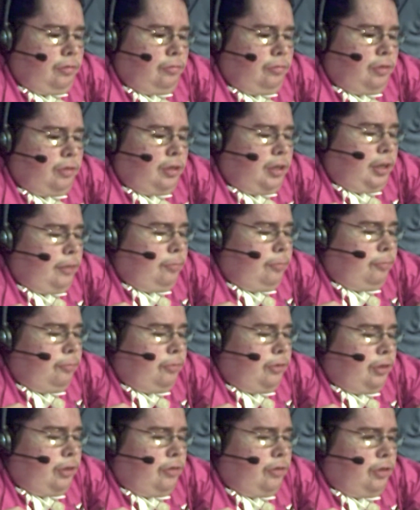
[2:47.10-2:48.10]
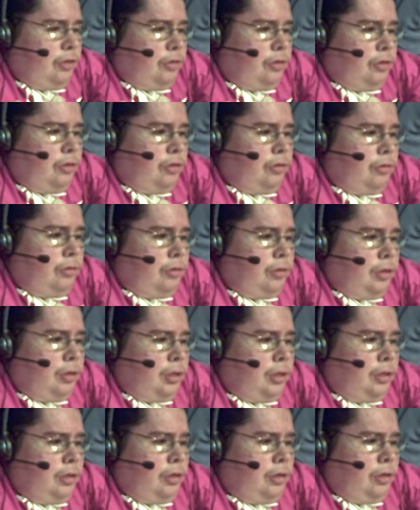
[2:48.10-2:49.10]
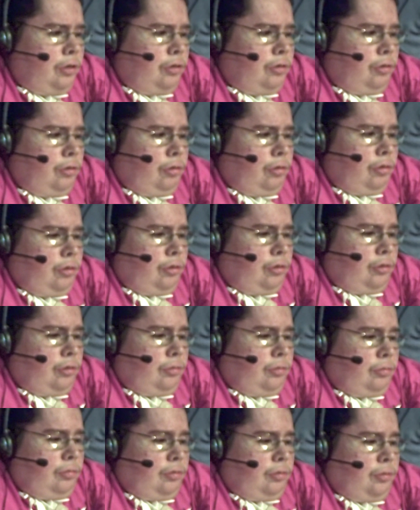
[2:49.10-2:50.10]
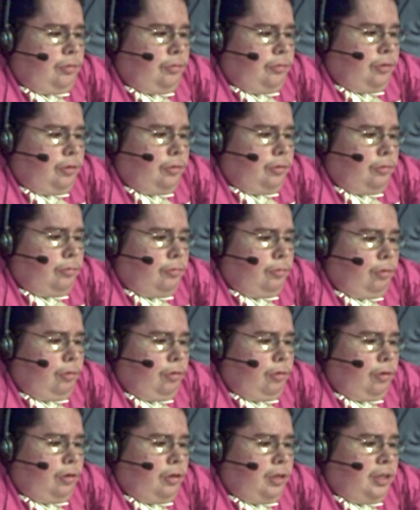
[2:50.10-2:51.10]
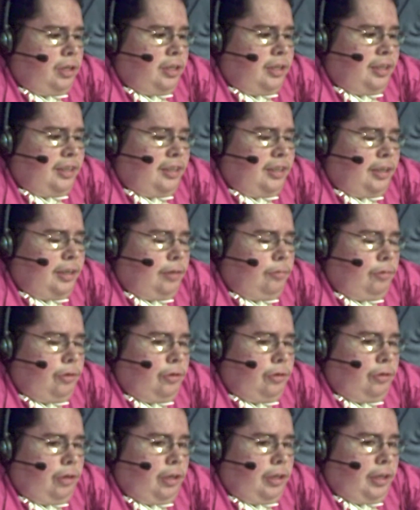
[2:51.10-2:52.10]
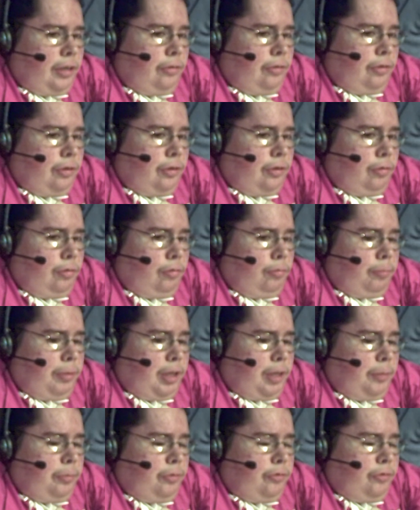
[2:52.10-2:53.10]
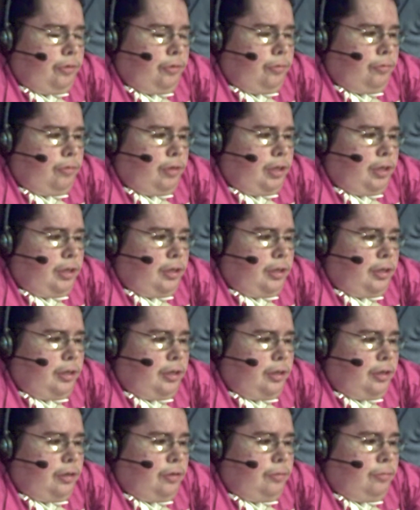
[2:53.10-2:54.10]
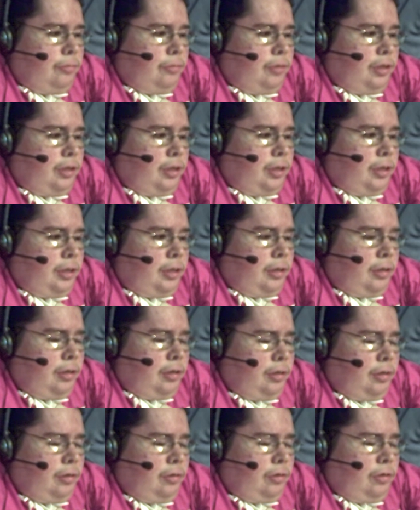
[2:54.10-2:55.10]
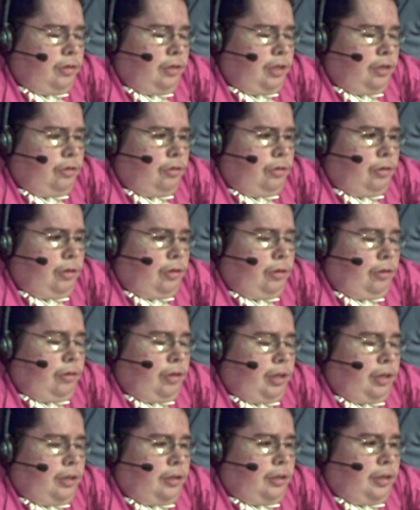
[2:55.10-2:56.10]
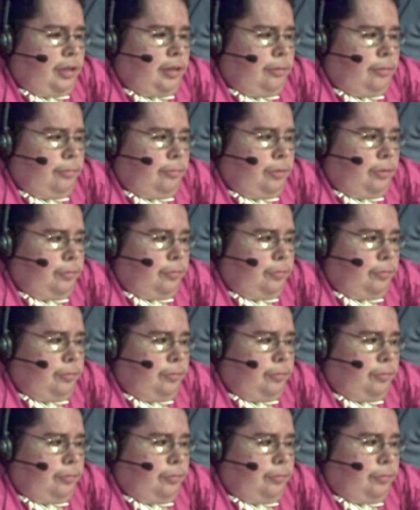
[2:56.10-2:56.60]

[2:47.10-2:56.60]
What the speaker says: I believe this is a good start to Raw. I didn't really like how the whole pay-per-view thing ended yesterday or last night, but